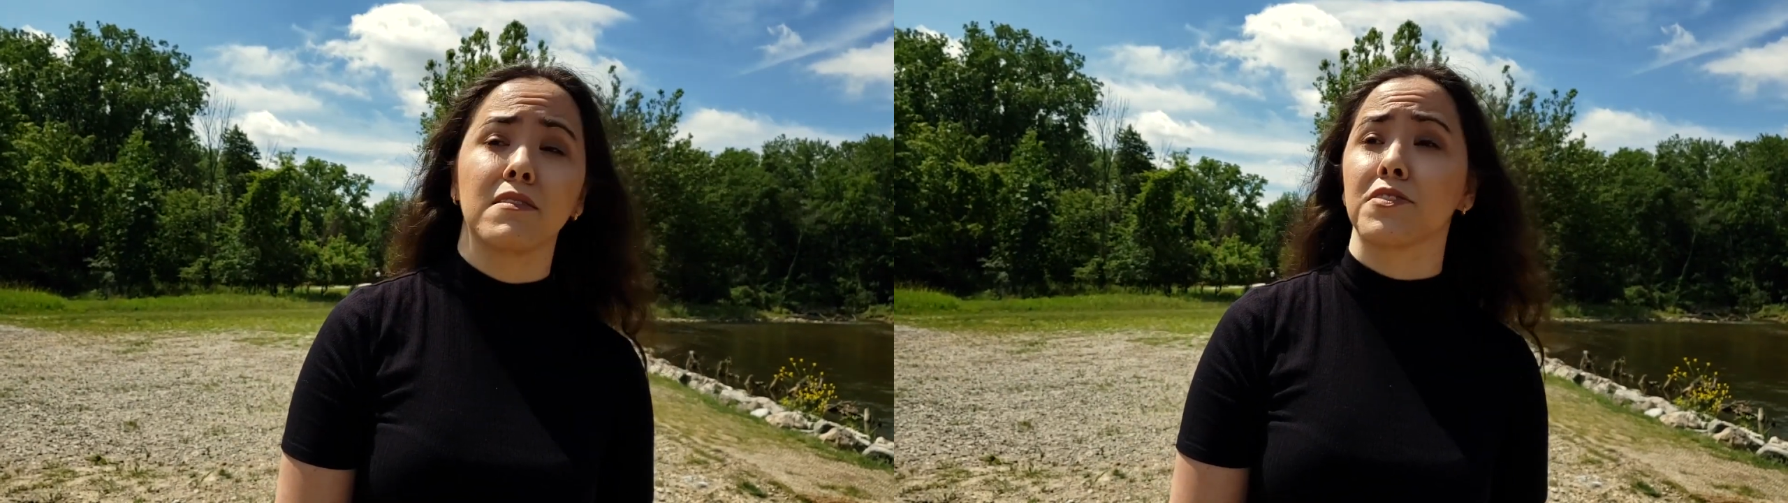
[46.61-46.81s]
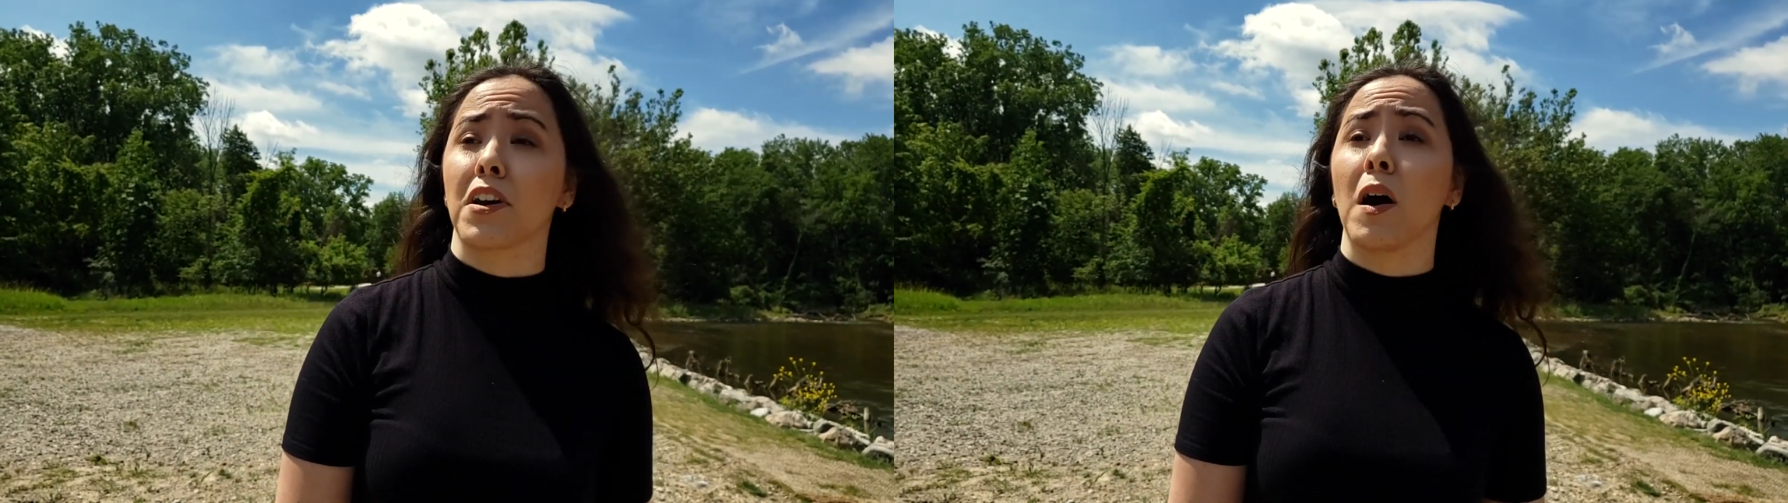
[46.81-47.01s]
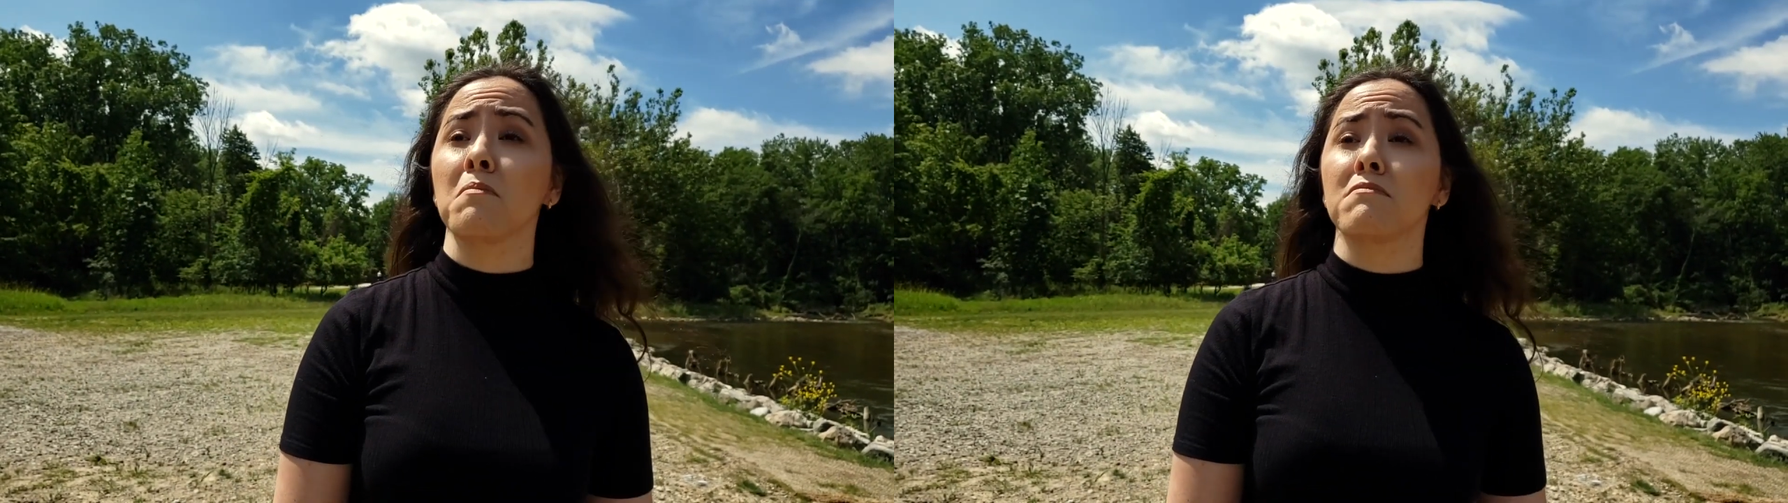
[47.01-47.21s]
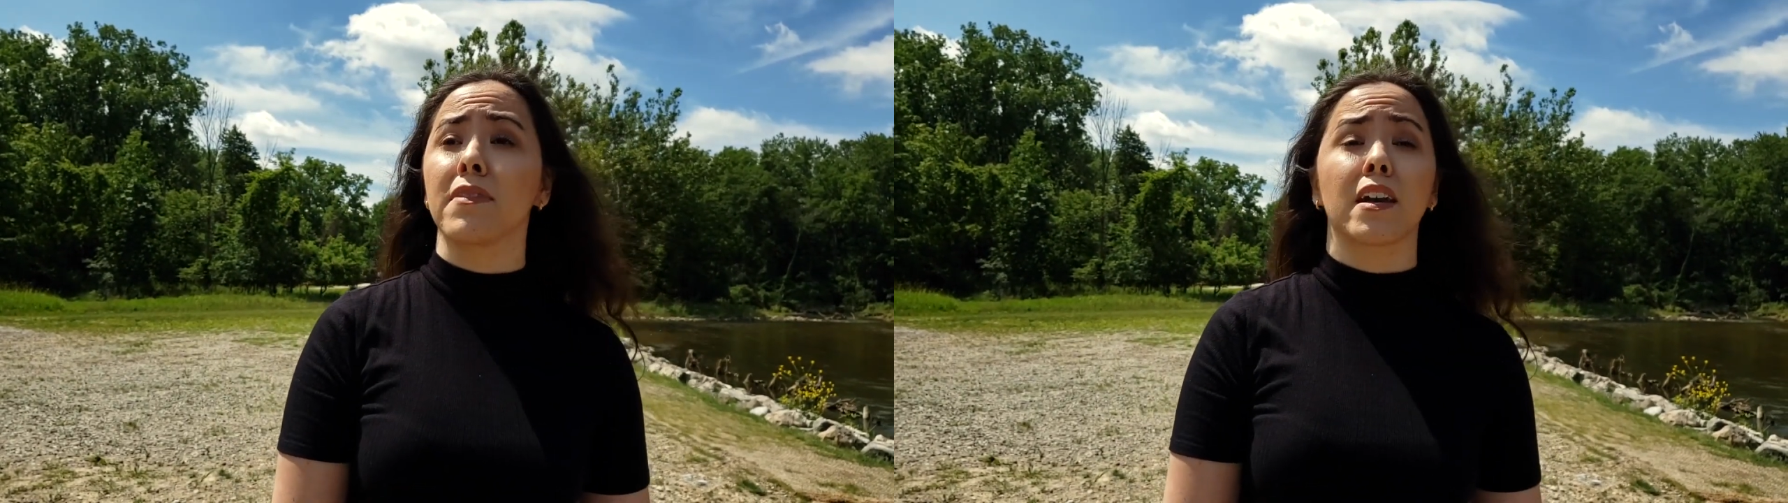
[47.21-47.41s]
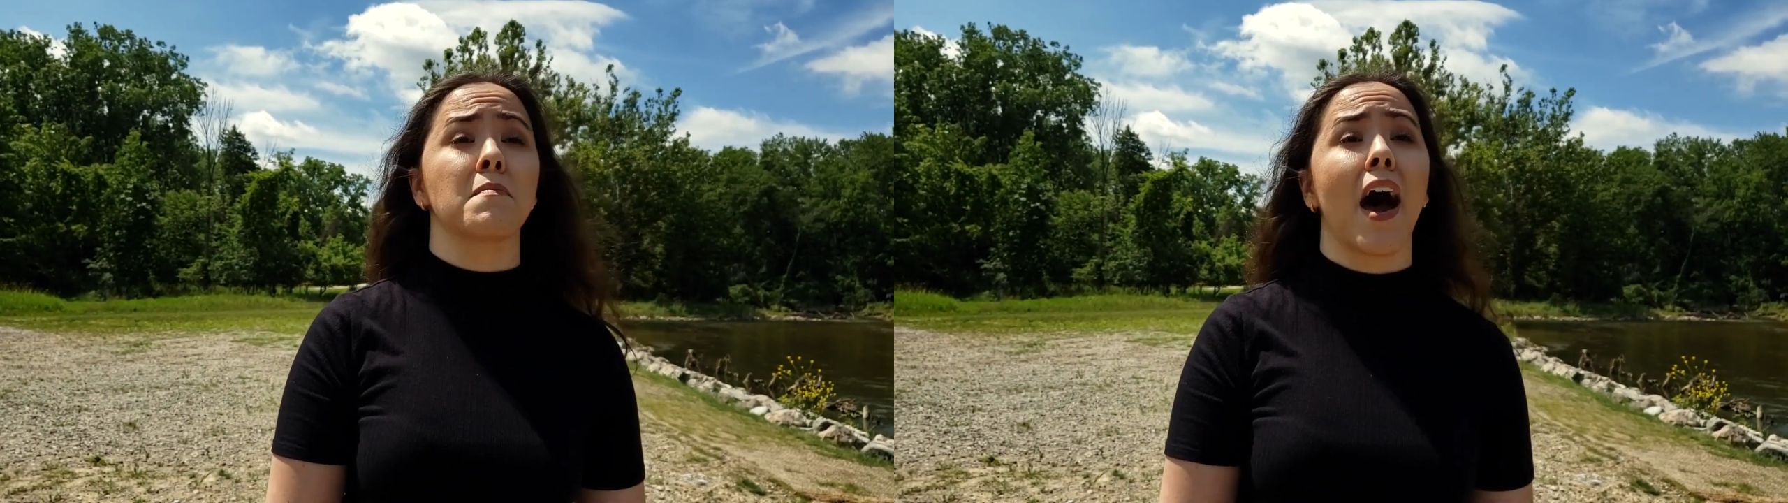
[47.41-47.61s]
some
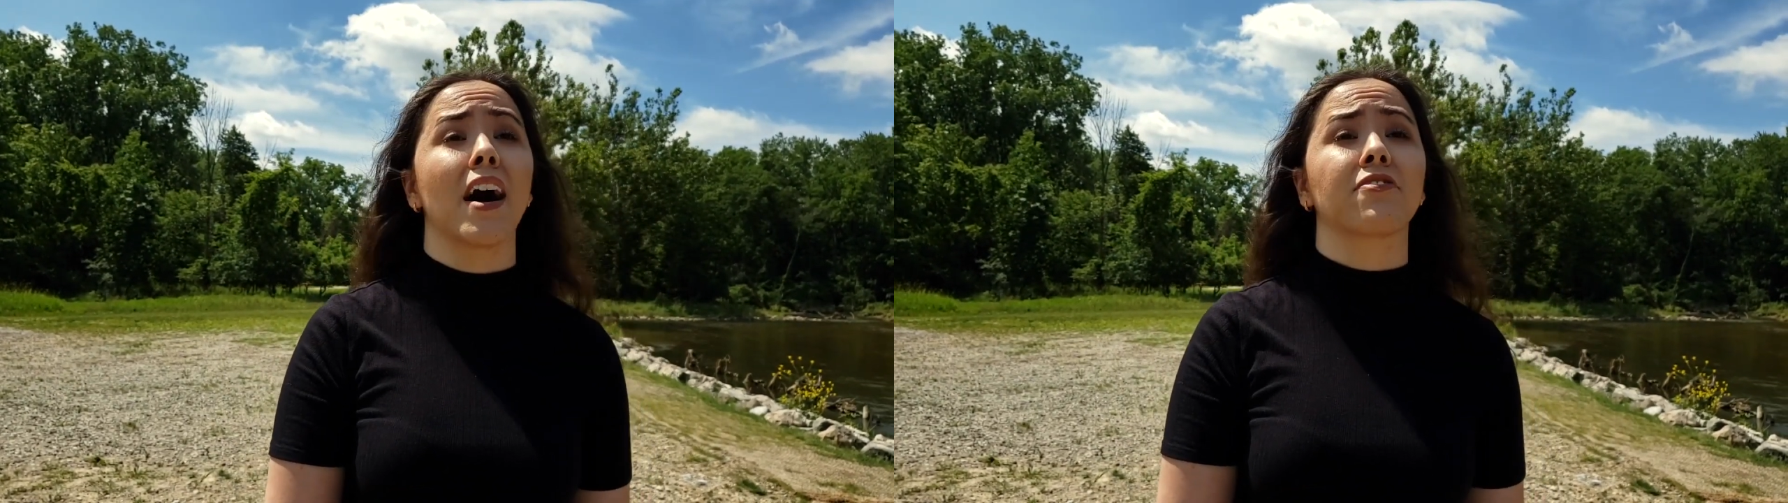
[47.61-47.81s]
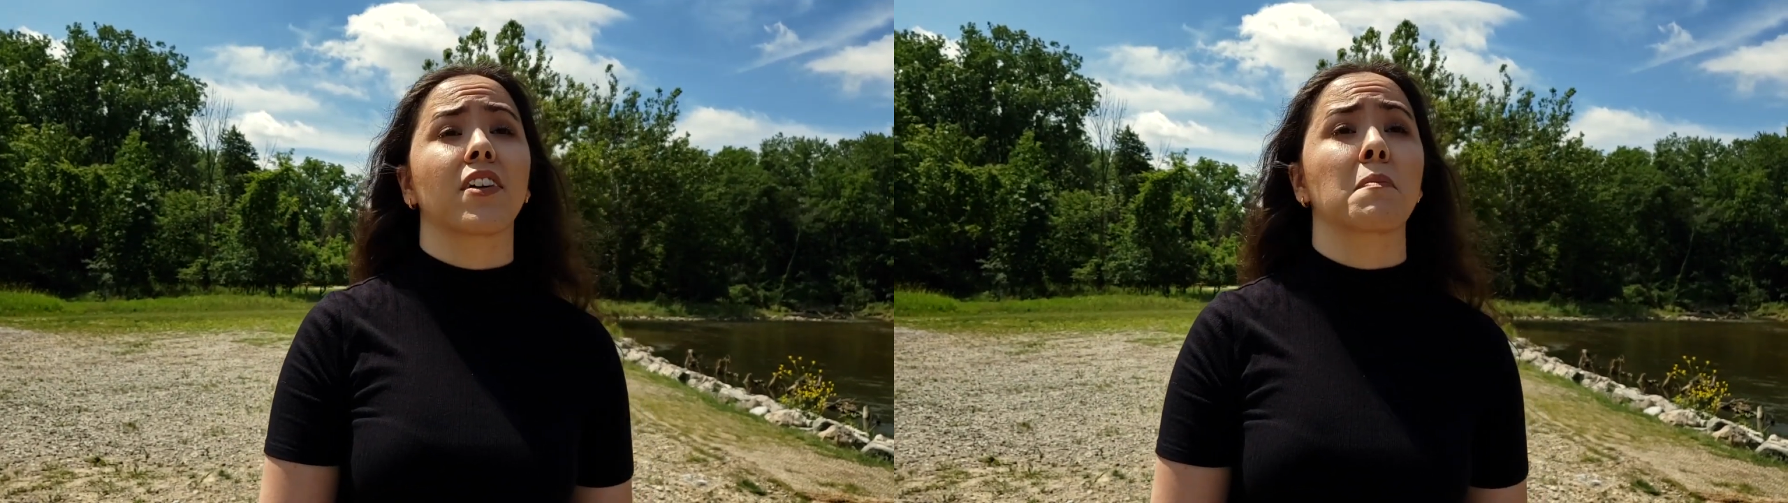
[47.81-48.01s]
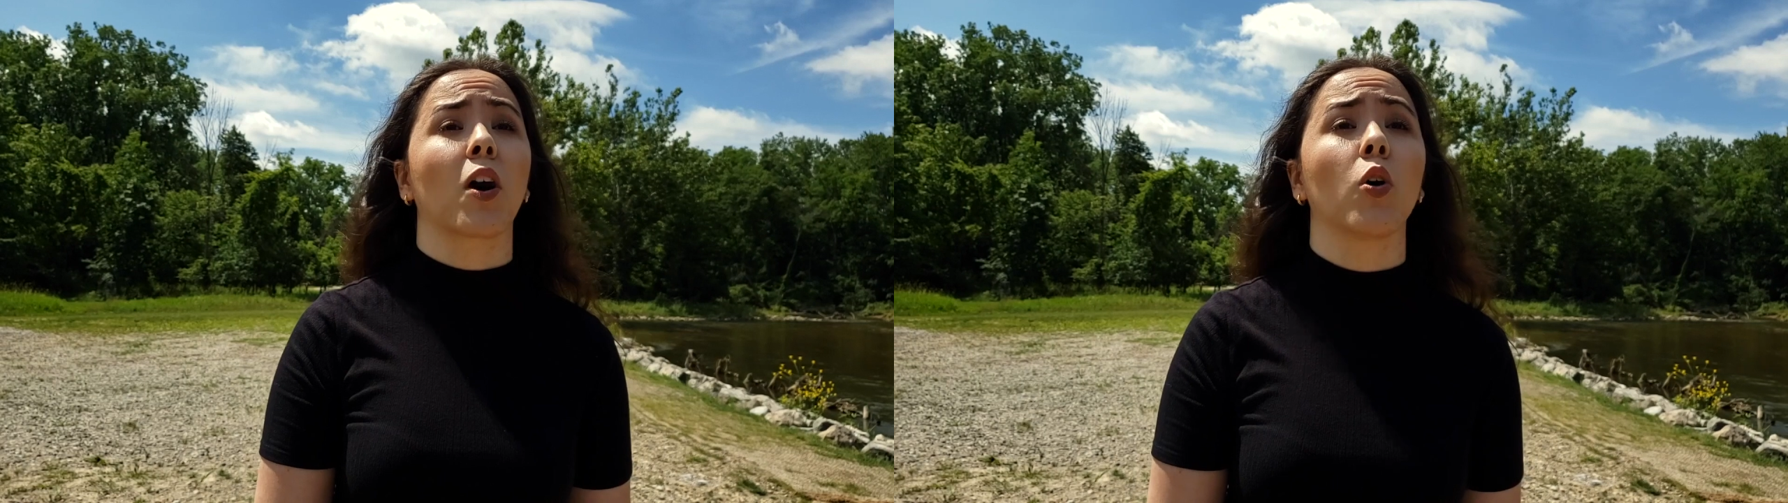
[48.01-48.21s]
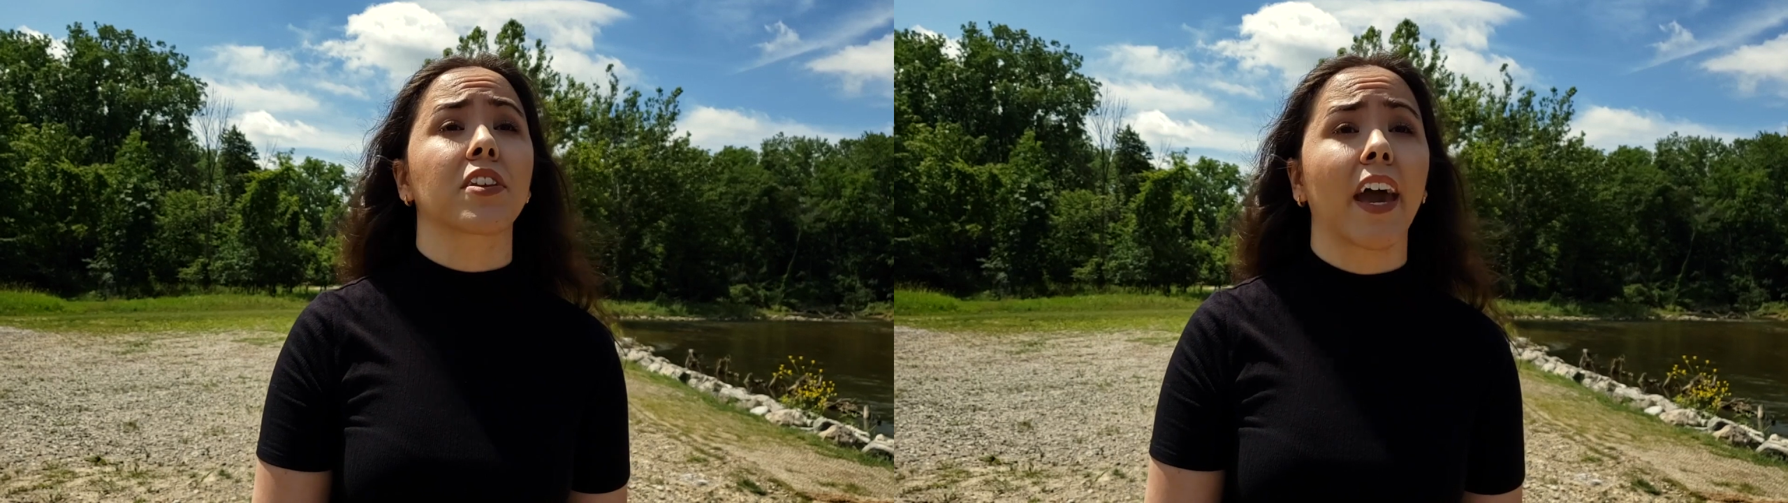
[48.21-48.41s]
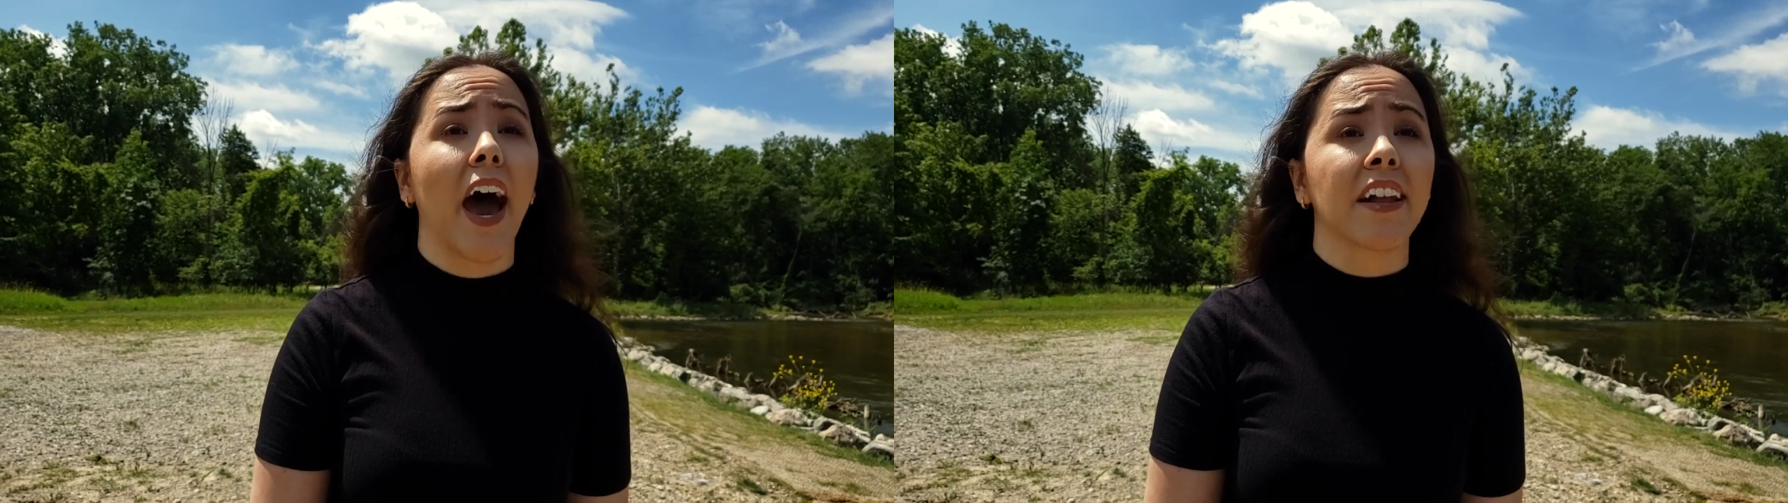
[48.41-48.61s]
that are mad if they behold a
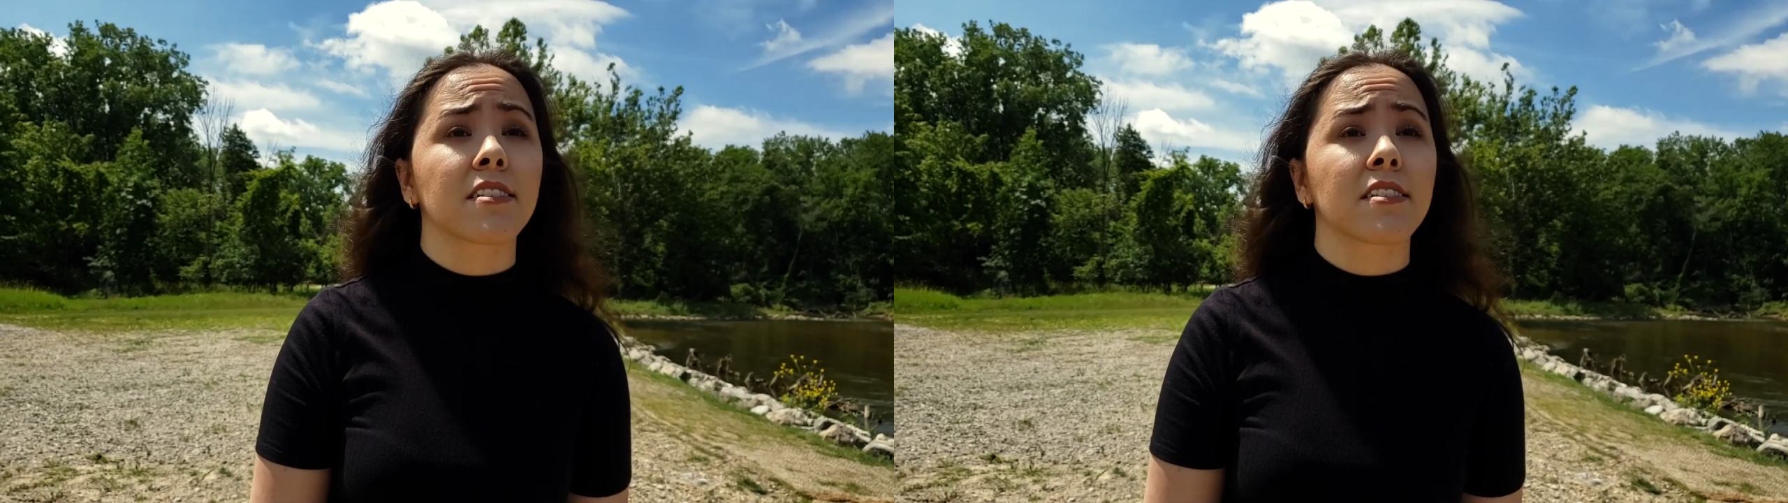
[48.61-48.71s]
cat,